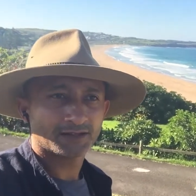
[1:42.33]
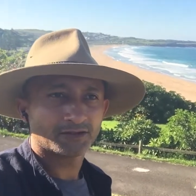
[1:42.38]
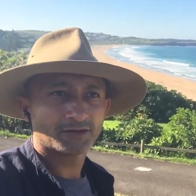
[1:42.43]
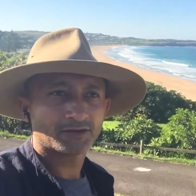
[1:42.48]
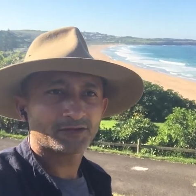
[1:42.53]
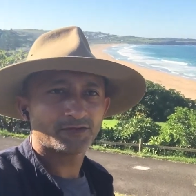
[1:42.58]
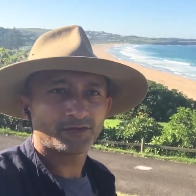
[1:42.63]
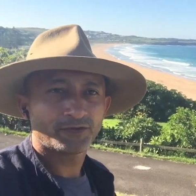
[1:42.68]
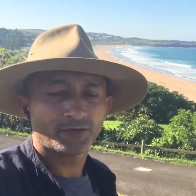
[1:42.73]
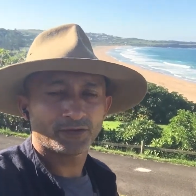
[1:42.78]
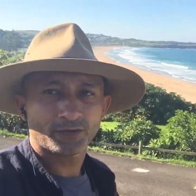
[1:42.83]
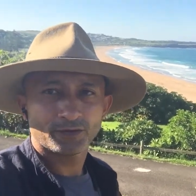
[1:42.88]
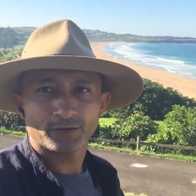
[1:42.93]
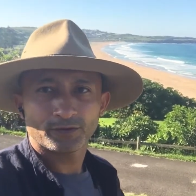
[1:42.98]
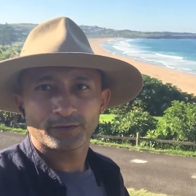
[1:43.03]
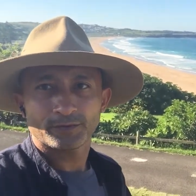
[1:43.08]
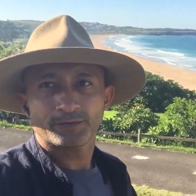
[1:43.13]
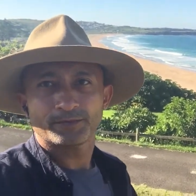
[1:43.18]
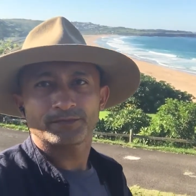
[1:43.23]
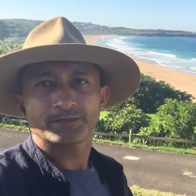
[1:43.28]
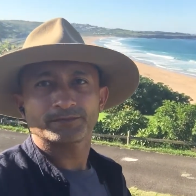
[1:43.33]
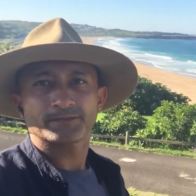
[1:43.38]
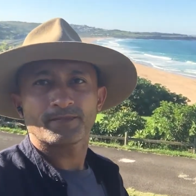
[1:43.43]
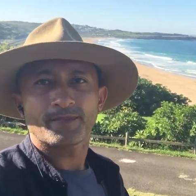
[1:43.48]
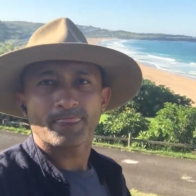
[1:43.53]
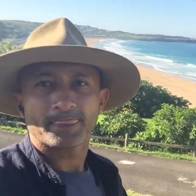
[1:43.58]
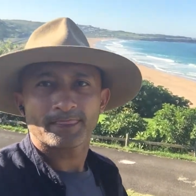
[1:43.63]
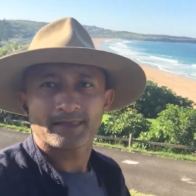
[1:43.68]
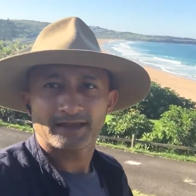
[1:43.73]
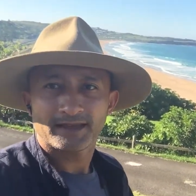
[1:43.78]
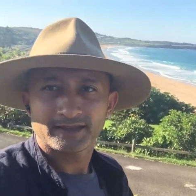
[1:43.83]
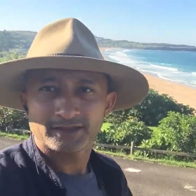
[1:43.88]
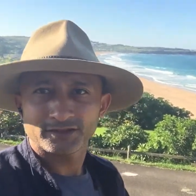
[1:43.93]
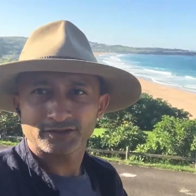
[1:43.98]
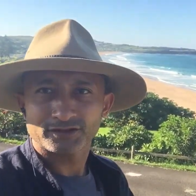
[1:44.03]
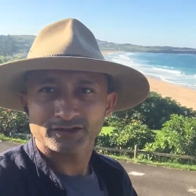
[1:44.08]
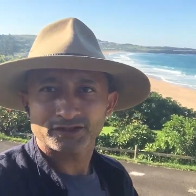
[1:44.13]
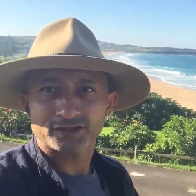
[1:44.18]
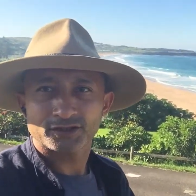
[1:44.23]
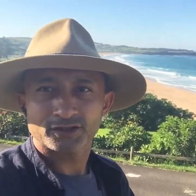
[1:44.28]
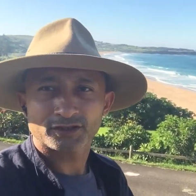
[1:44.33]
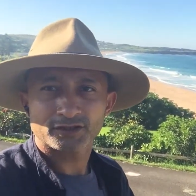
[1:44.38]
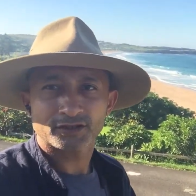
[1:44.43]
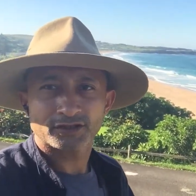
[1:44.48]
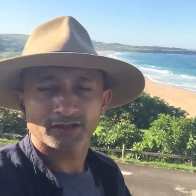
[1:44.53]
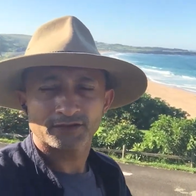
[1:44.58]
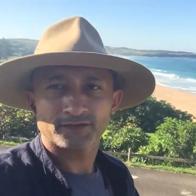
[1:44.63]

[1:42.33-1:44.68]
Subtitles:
Look for in your circle